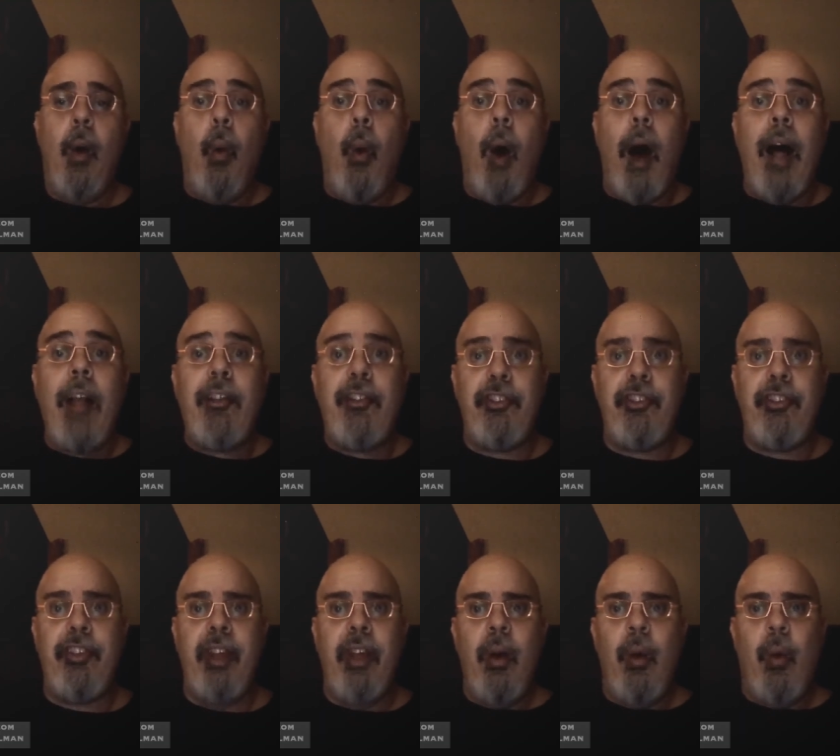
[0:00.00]

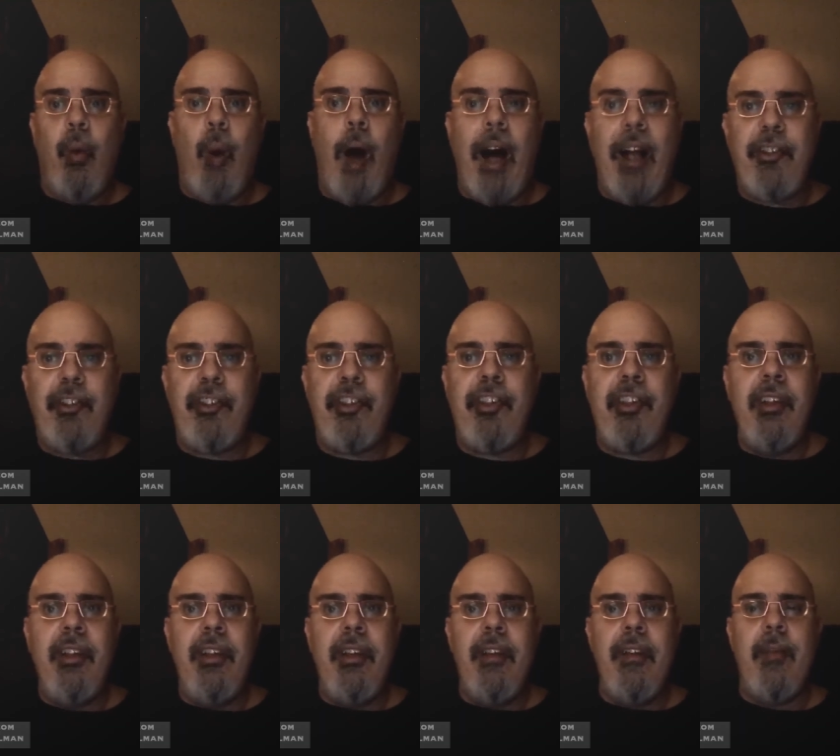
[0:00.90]
"Watch!
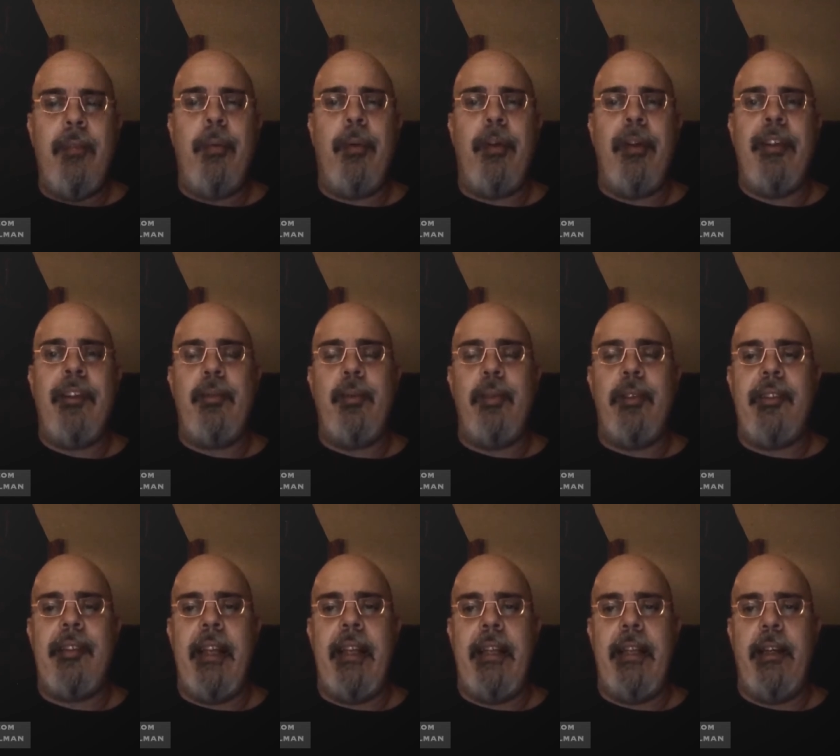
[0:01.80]
Watch!" the priest
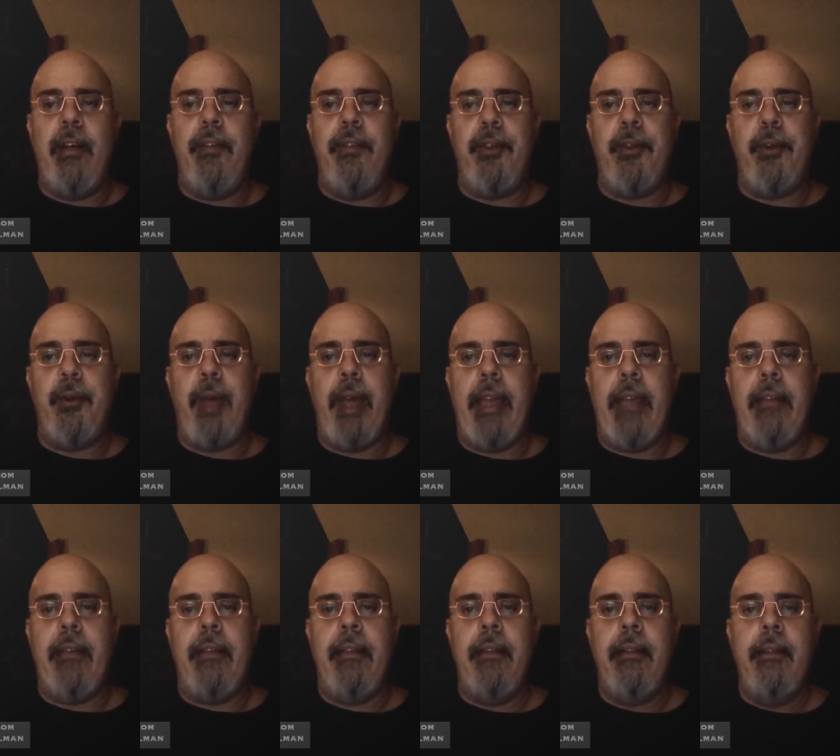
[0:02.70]
was yelling over the
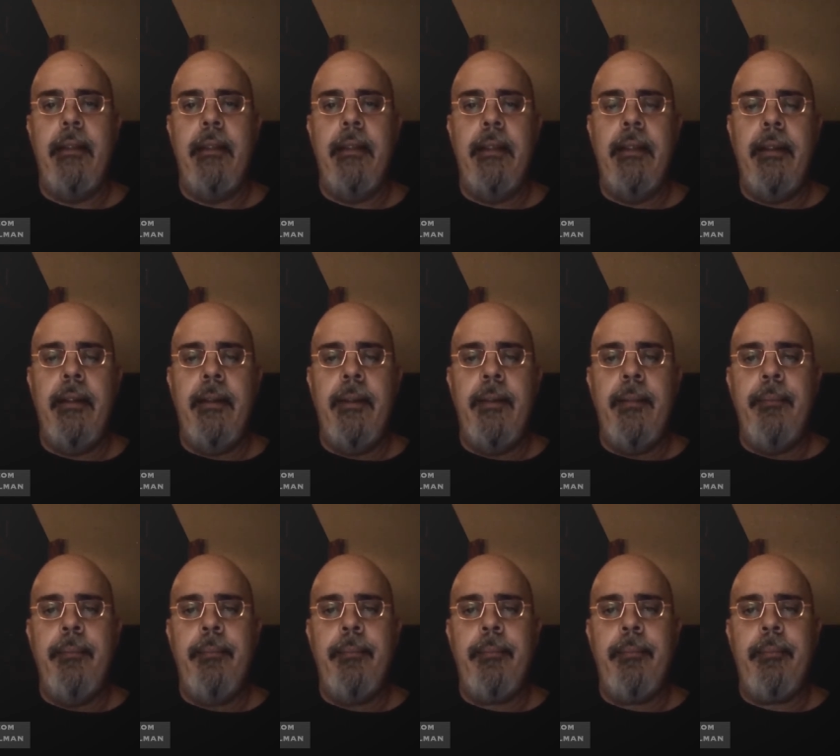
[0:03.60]
rain.
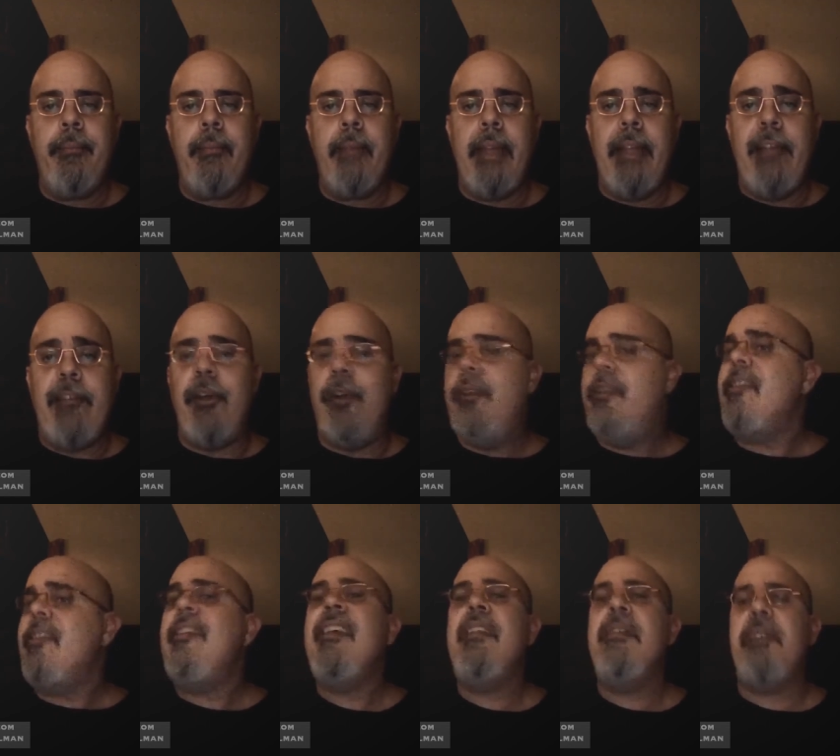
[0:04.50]
He turned to
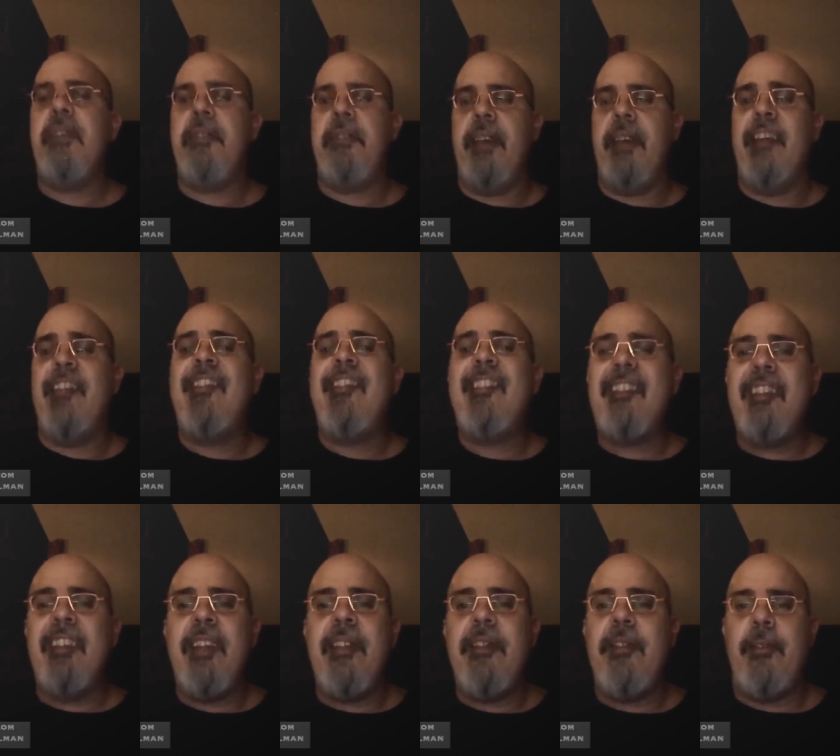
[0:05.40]
see the thing
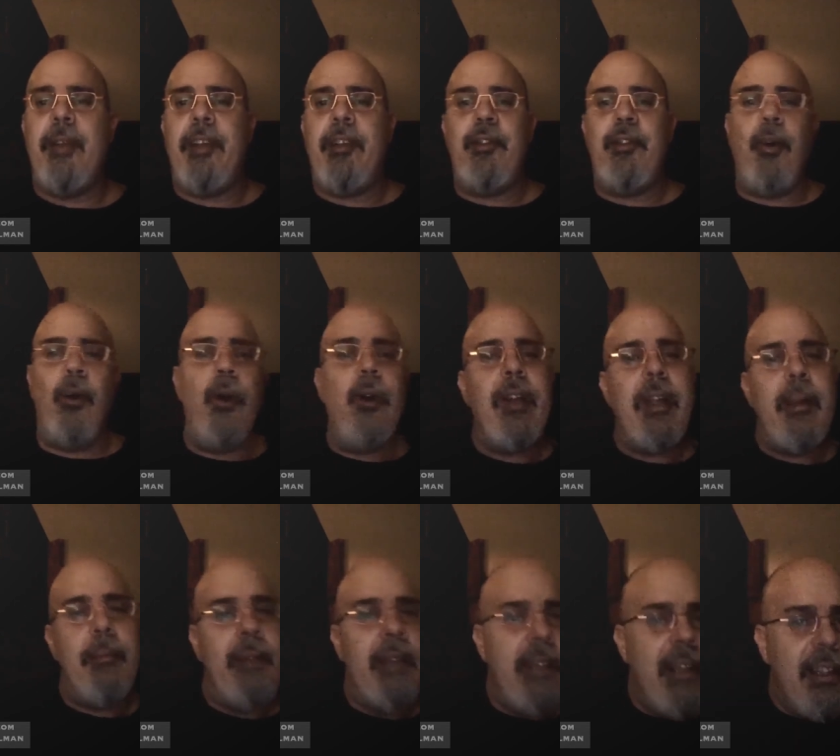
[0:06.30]
slithering toward
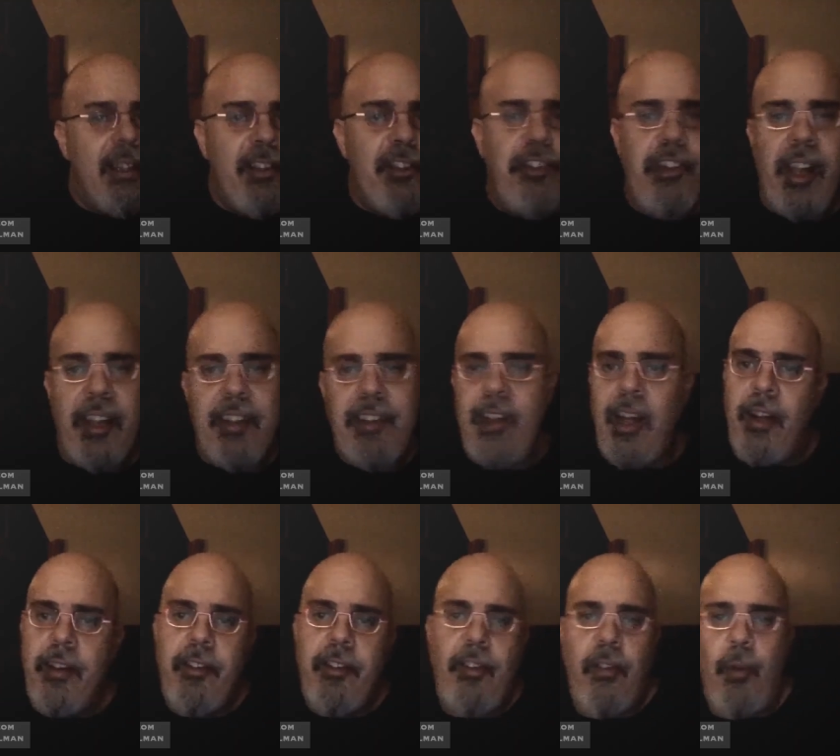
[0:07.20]
him just
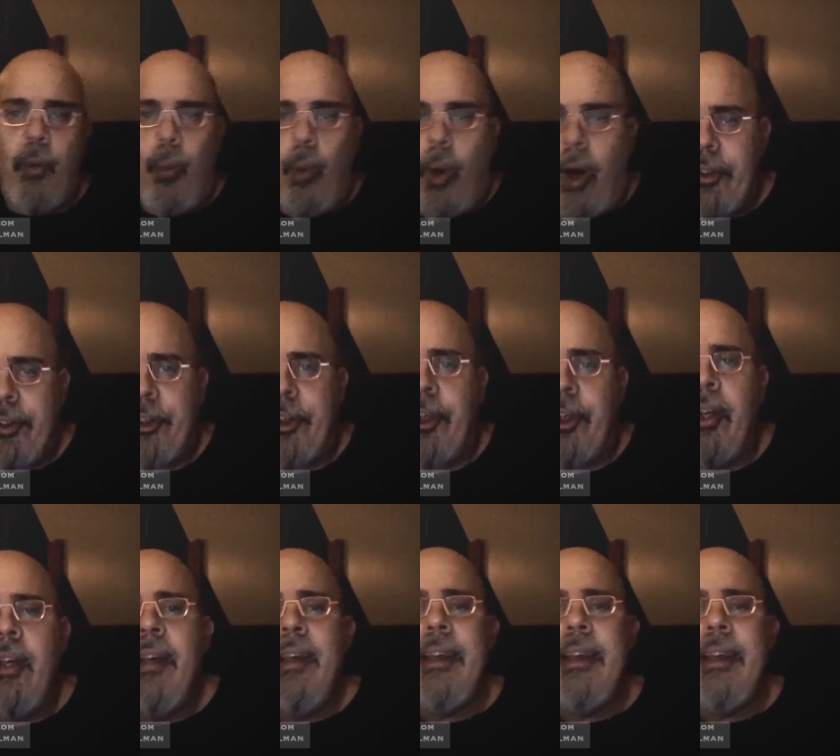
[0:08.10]
under the water,